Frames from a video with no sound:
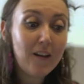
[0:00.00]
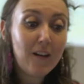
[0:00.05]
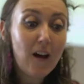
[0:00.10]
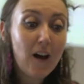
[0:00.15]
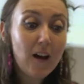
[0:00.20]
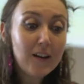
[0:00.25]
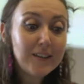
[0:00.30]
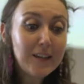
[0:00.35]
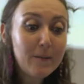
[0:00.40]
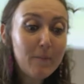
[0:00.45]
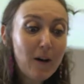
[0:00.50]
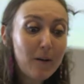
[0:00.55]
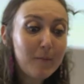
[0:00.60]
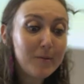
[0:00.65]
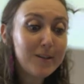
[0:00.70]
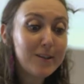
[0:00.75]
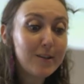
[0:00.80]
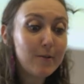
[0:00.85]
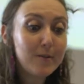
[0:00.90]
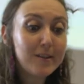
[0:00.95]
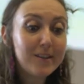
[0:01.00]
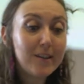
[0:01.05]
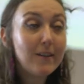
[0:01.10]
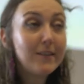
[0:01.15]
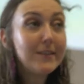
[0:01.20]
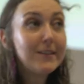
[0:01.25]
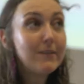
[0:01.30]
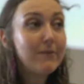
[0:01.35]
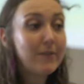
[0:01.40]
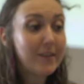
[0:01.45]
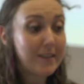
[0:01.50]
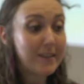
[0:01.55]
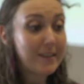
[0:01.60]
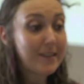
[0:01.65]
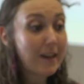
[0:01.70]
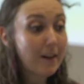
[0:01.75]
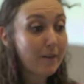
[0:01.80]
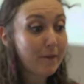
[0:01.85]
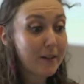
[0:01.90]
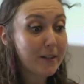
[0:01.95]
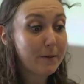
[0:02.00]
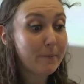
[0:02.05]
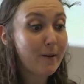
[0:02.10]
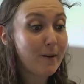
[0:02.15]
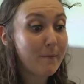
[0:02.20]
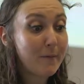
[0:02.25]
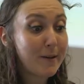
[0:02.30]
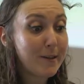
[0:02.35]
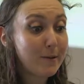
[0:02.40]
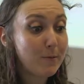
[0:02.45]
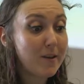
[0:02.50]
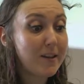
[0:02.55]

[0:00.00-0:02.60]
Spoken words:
Huxley published the results of his self-experiments